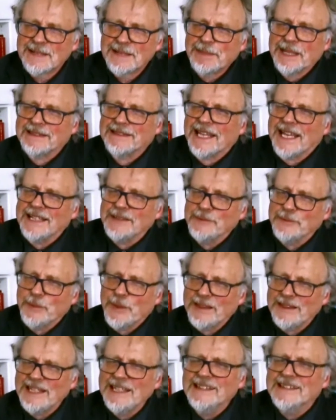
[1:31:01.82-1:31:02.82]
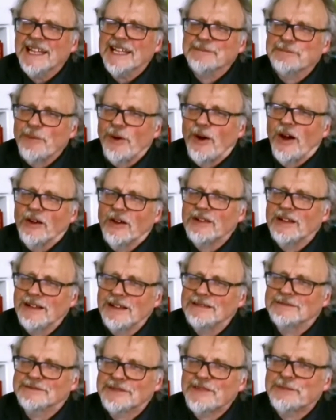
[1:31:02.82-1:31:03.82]
But then within that
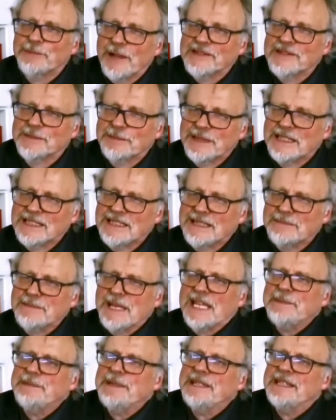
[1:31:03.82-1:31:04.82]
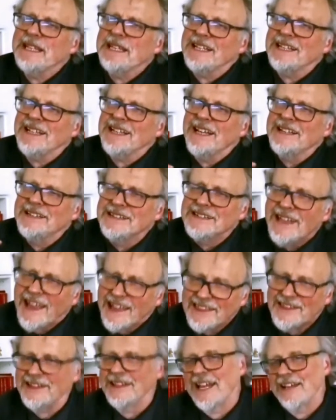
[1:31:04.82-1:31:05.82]
moral responsibility, maybe
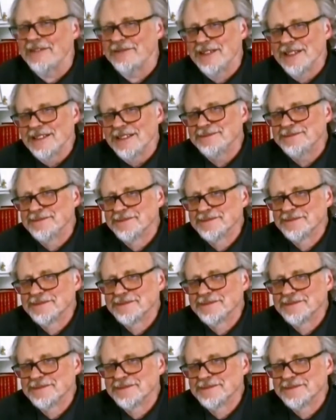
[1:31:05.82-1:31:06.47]
another level,